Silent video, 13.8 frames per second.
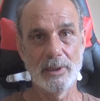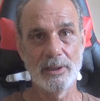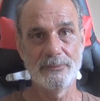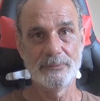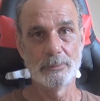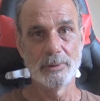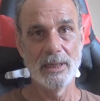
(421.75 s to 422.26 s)

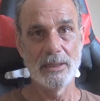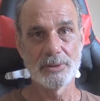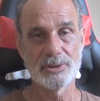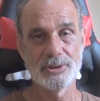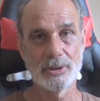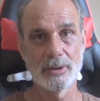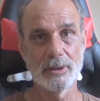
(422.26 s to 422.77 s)
of brown
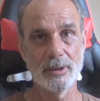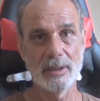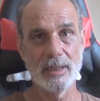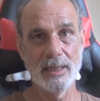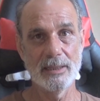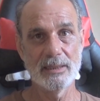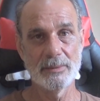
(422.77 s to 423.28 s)
sugar
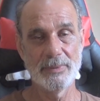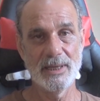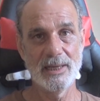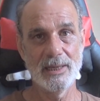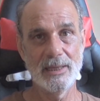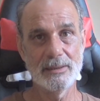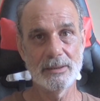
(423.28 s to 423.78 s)
in the
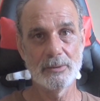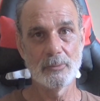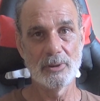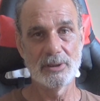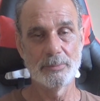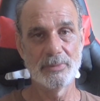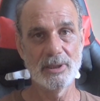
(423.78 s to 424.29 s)
pot
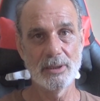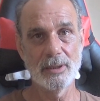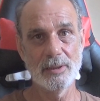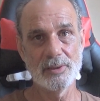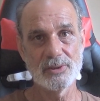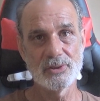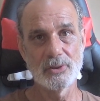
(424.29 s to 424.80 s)
with
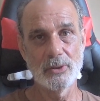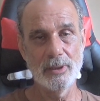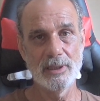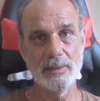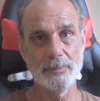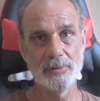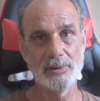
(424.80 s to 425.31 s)
butter, stir it
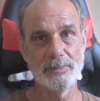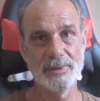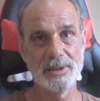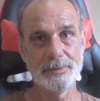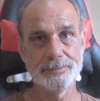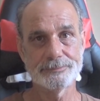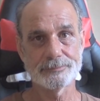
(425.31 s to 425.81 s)
up a little
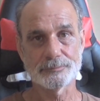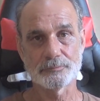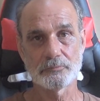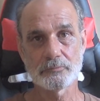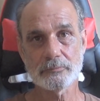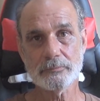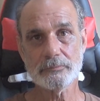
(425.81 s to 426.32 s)
bit.
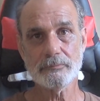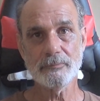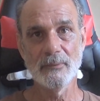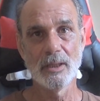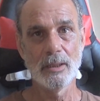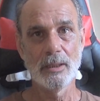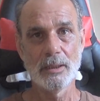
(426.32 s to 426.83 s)

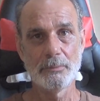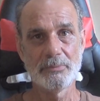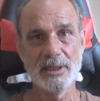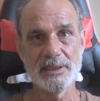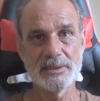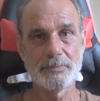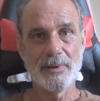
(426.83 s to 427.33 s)

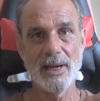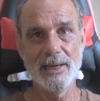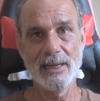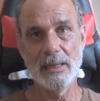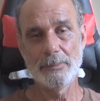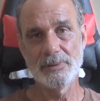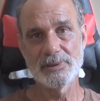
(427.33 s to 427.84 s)
Place the
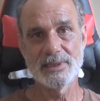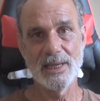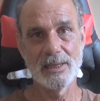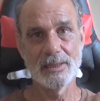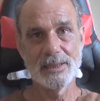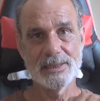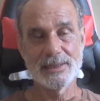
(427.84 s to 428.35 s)
pineapples
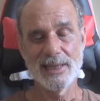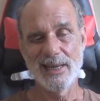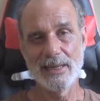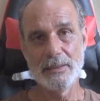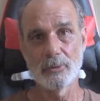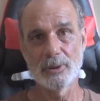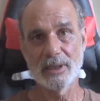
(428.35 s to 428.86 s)
down
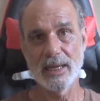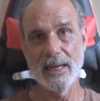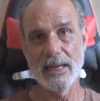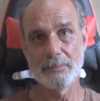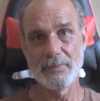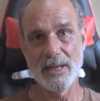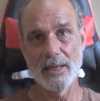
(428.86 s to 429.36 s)
inside, pour the
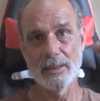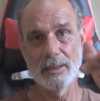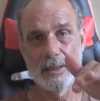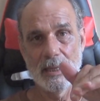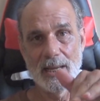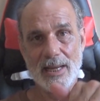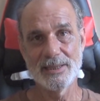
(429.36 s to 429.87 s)
cake batter
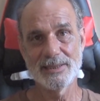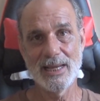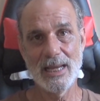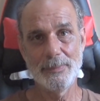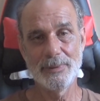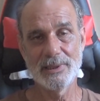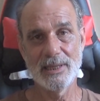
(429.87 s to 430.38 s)
on
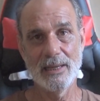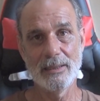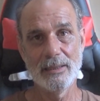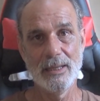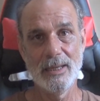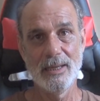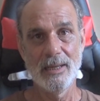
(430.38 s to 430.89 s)
top of that.
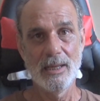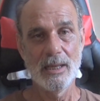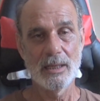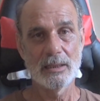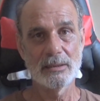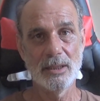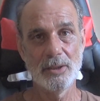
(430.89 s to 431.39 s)

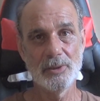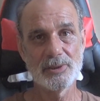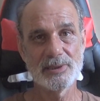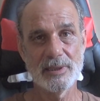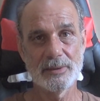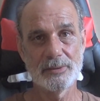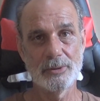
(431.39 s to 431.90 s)
Close
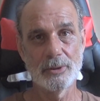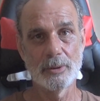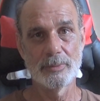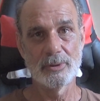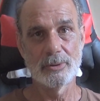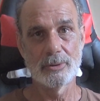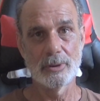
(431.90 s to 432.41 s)
the
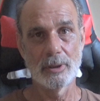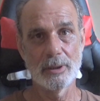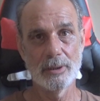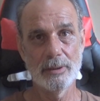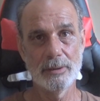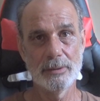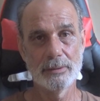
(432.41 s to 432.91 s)
turbo
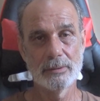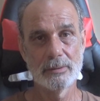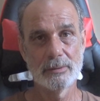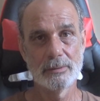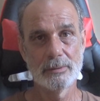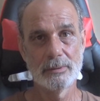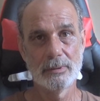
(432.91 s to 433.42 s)
cooker.
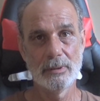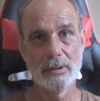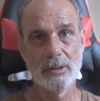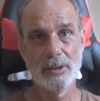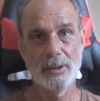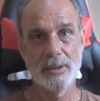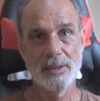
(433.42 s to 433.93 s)

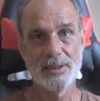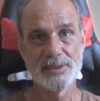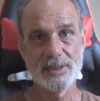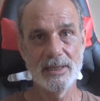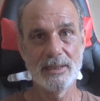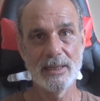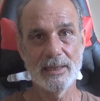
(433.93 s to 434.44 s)

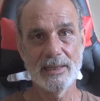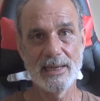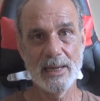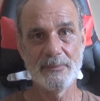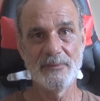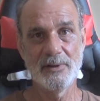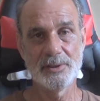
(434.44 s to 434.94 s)
Set it on
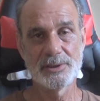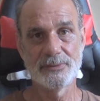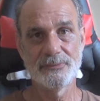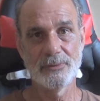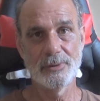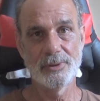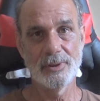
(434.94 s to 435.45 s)
cake function
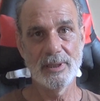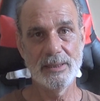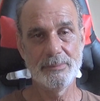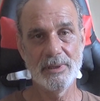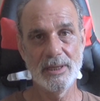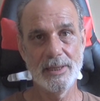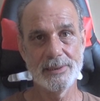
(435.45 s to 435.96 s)
for 30
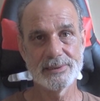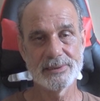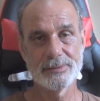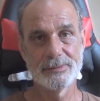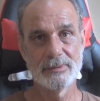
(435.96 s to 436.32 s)
minutes,